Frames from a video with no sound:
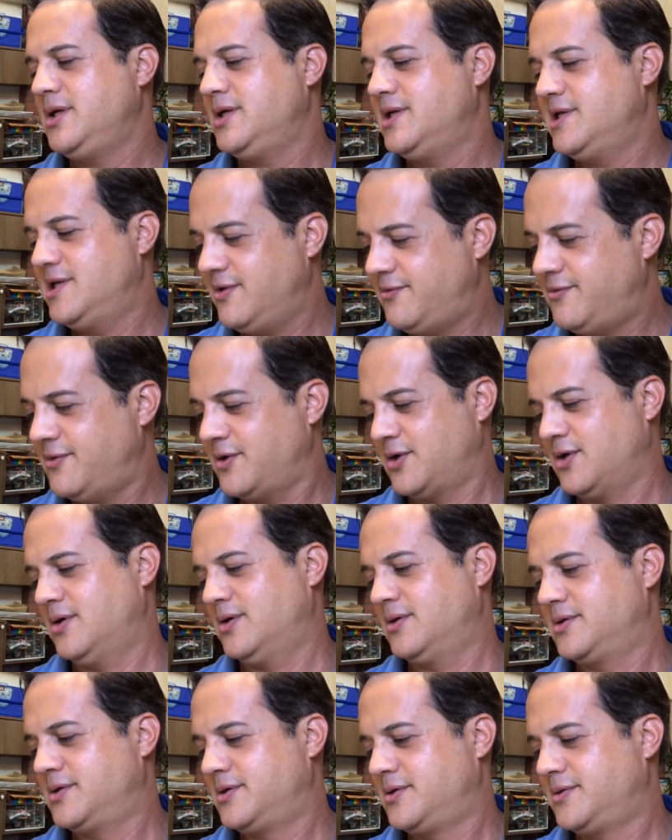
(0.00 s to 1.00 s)

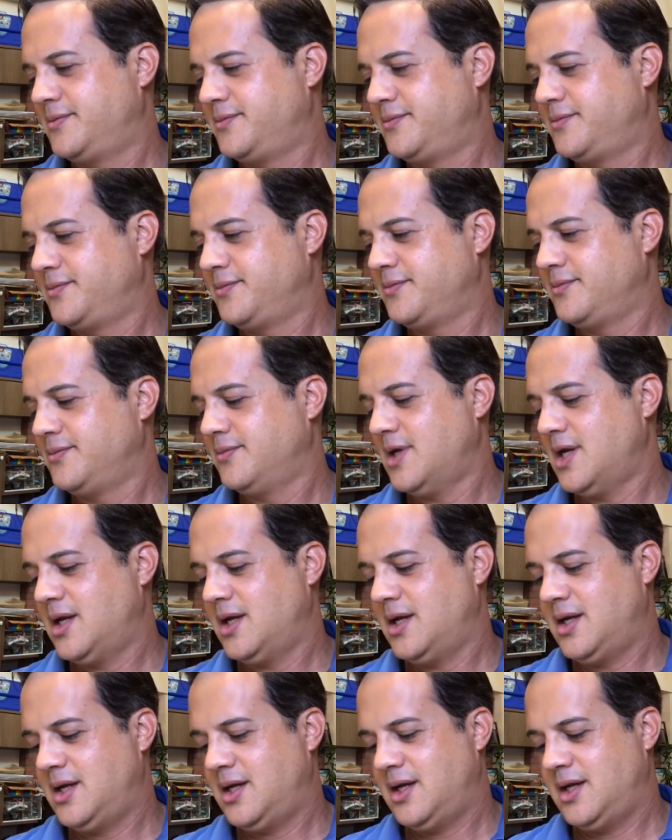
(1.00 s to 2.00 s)
difficult,
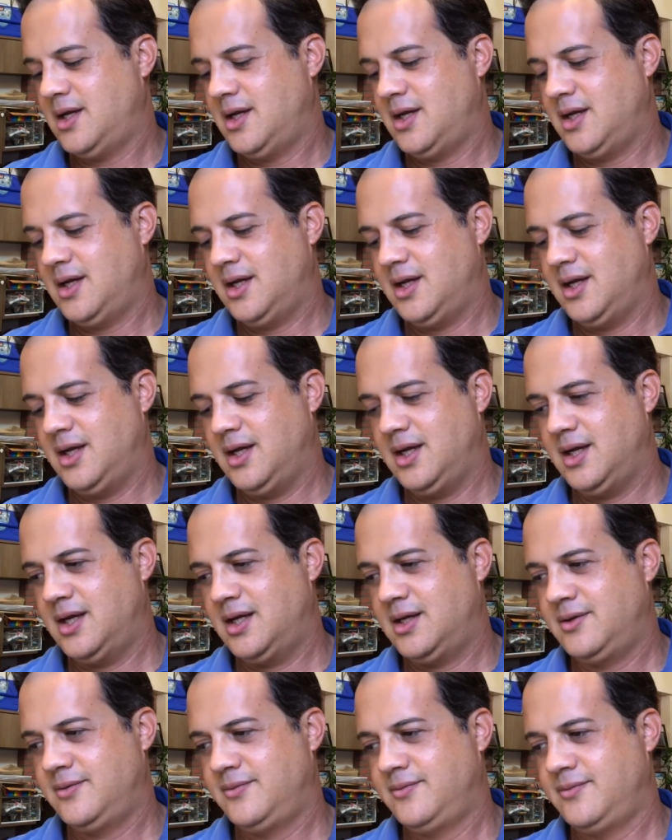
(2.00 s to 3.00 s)

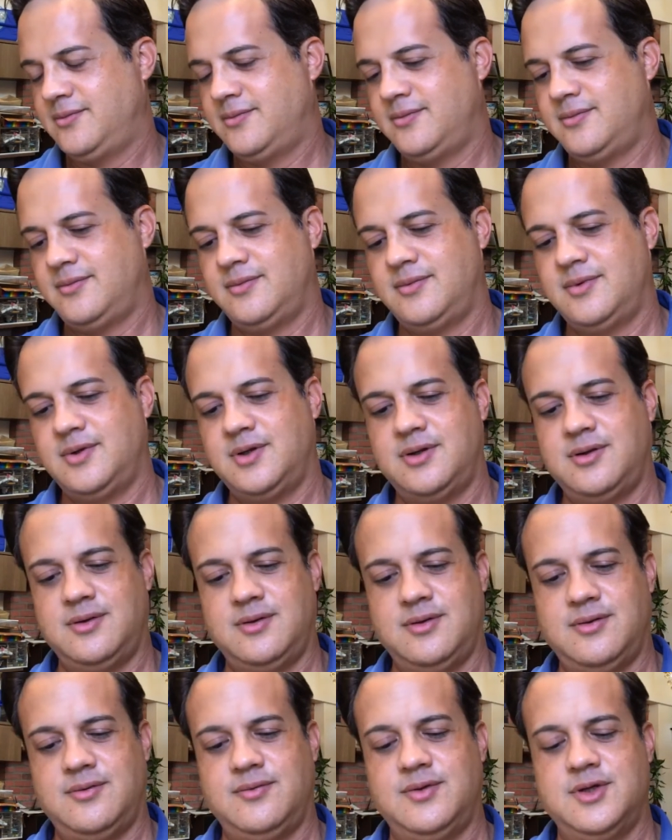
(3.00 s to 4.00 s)
and
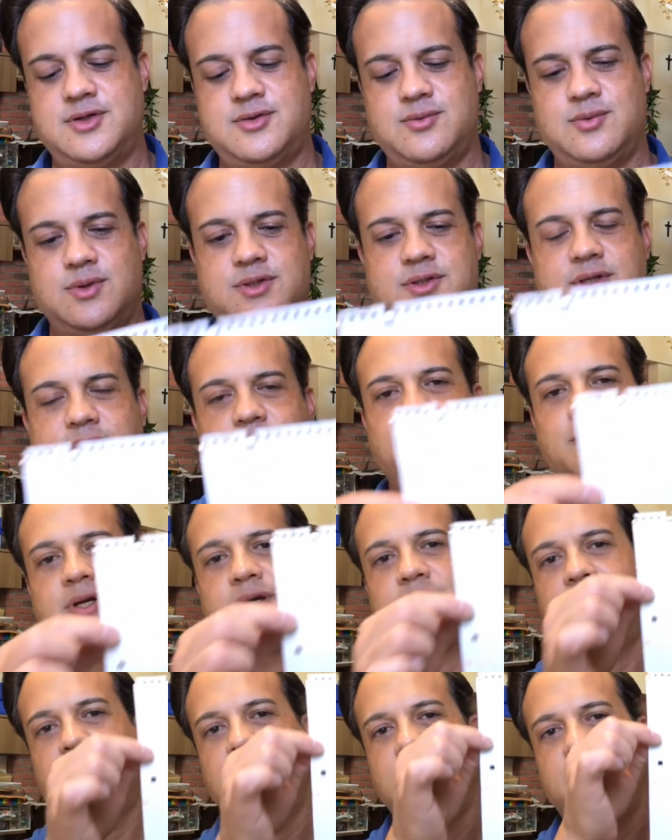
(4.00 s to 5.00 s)
this was something,
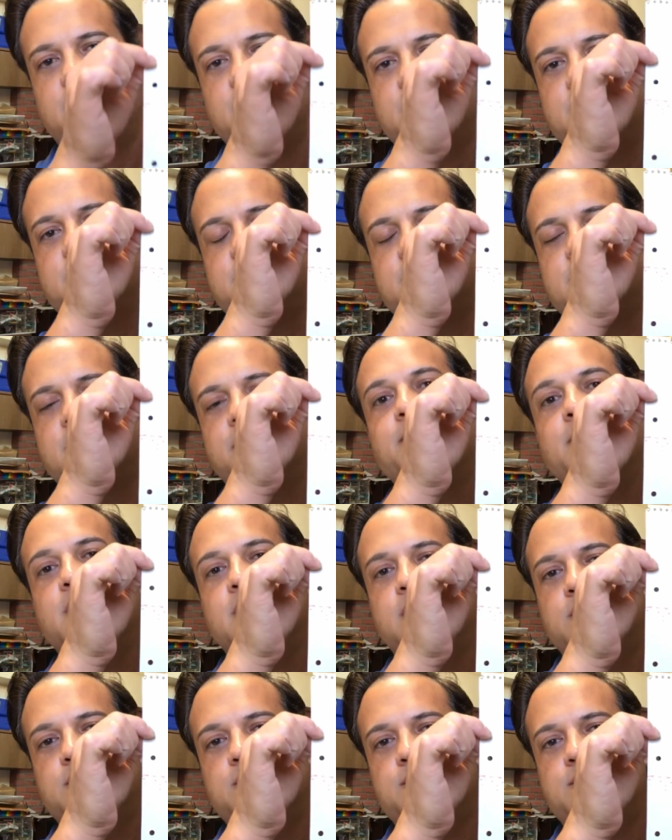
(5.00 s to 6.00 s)
this is something
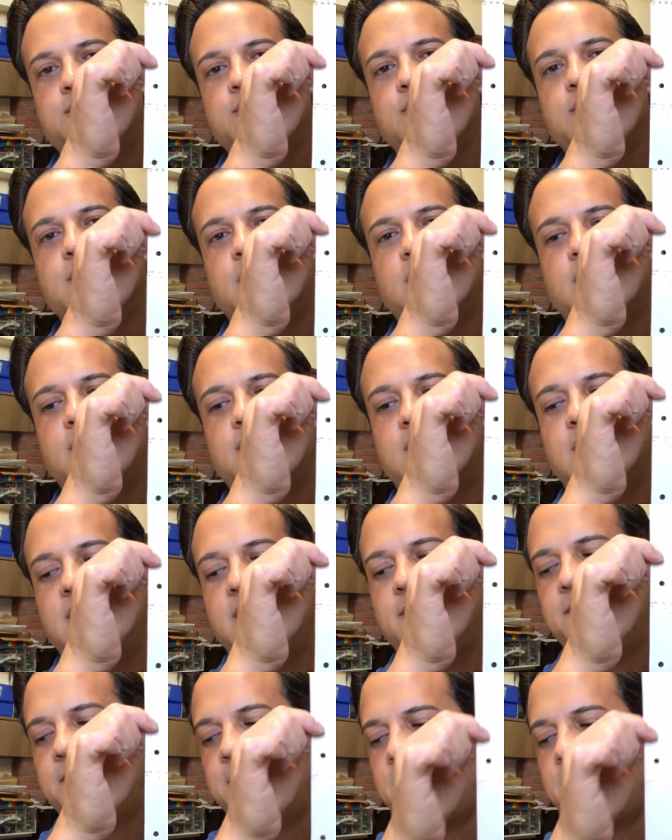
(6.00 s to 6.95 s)
he just drew the other day.